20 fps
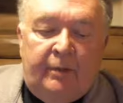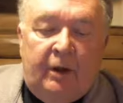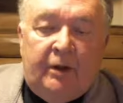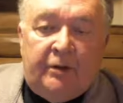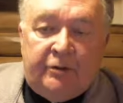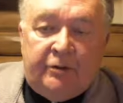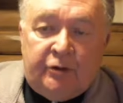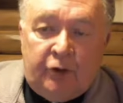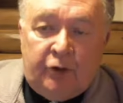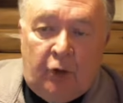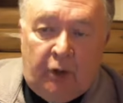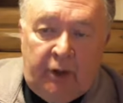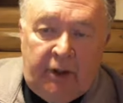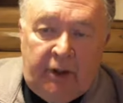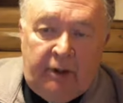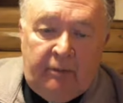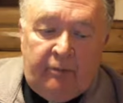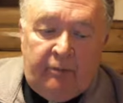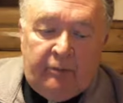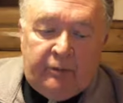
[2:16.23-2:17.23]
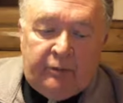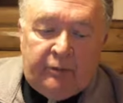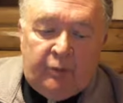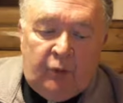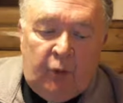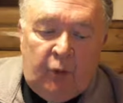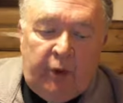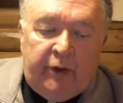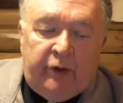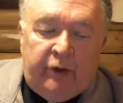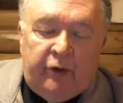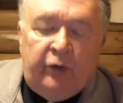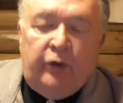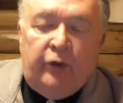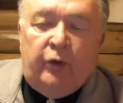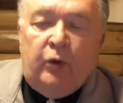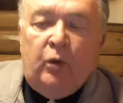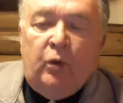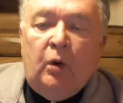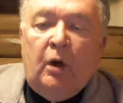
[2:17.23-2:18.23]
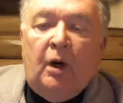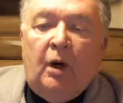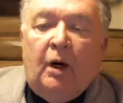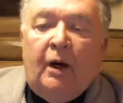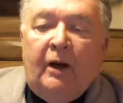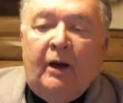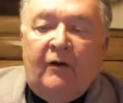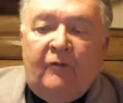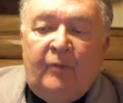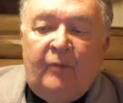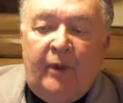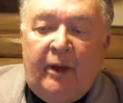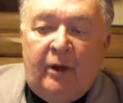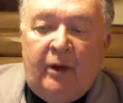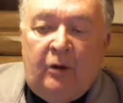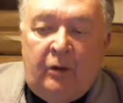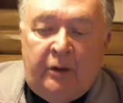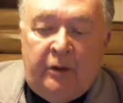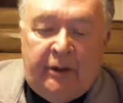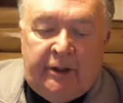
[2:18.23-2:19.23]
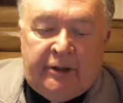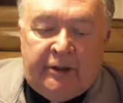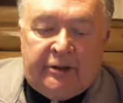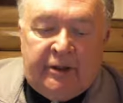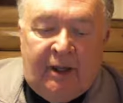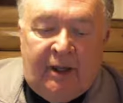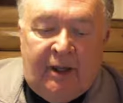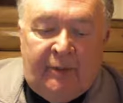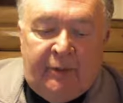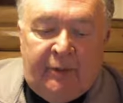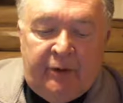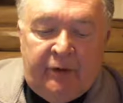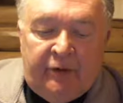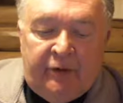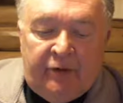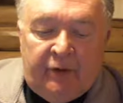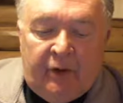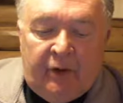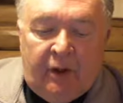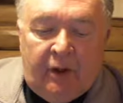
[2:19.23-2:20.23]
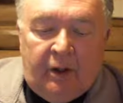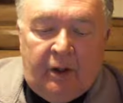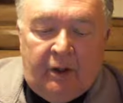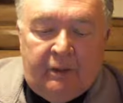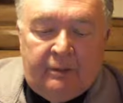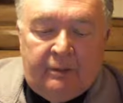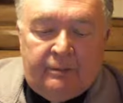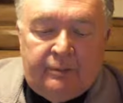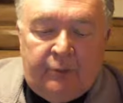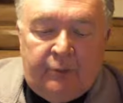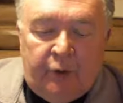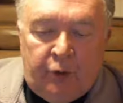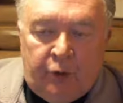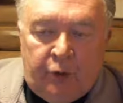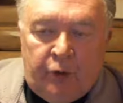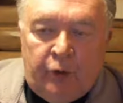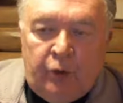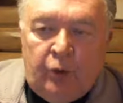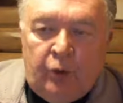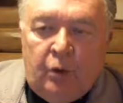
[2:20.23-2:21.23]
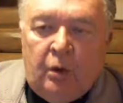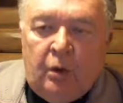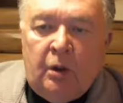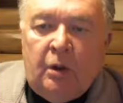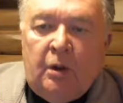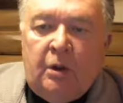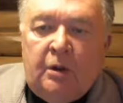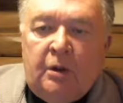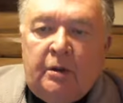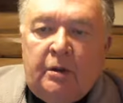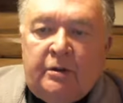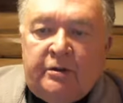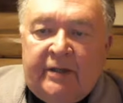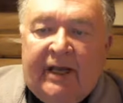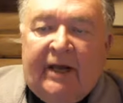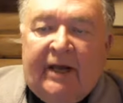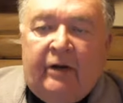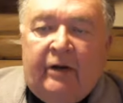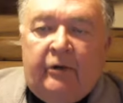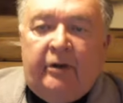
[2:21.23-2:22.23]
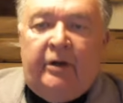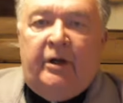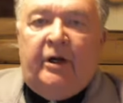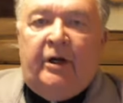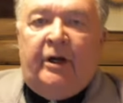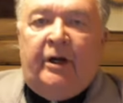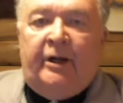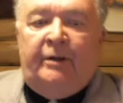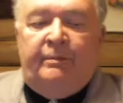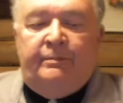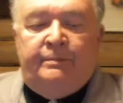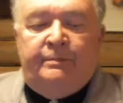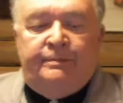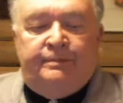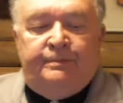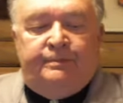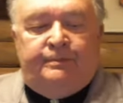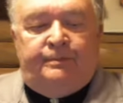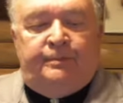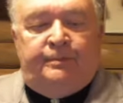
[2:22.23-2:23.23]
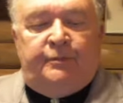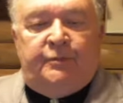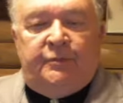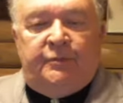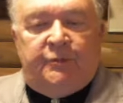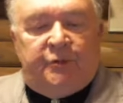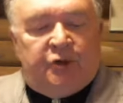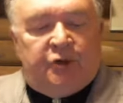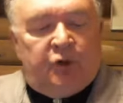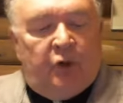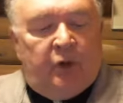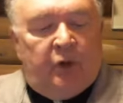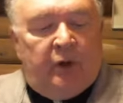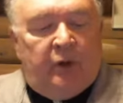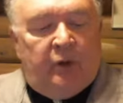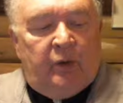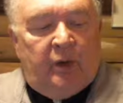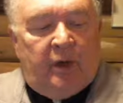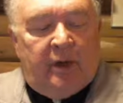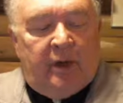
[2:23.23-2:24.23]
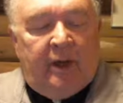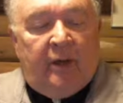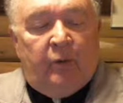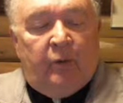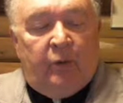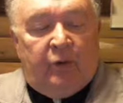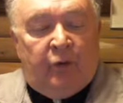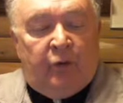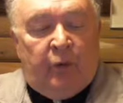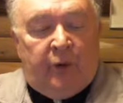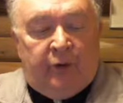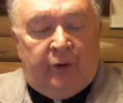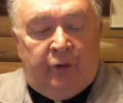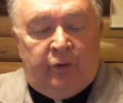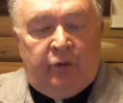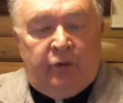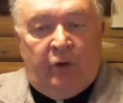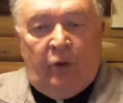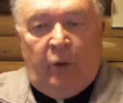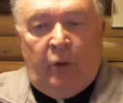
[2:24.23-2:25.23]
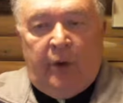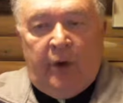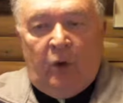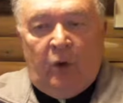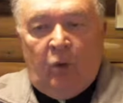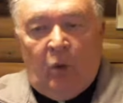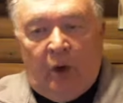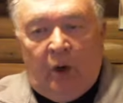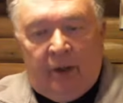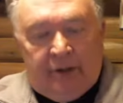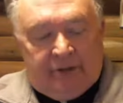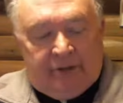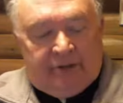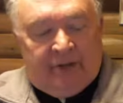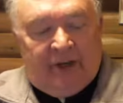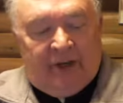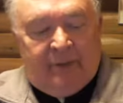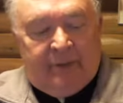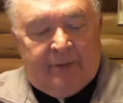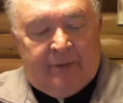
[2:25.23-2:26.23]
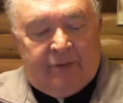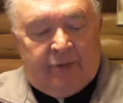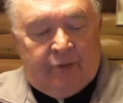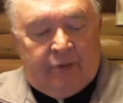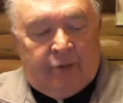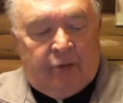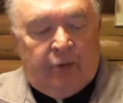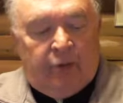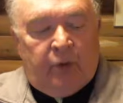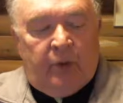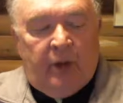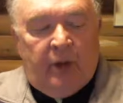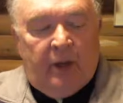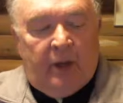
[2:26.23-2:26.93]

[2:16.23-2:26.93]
starting week 2, I've made all the assignments due Saturday night, starting again with week 2. So week 1 assignments are due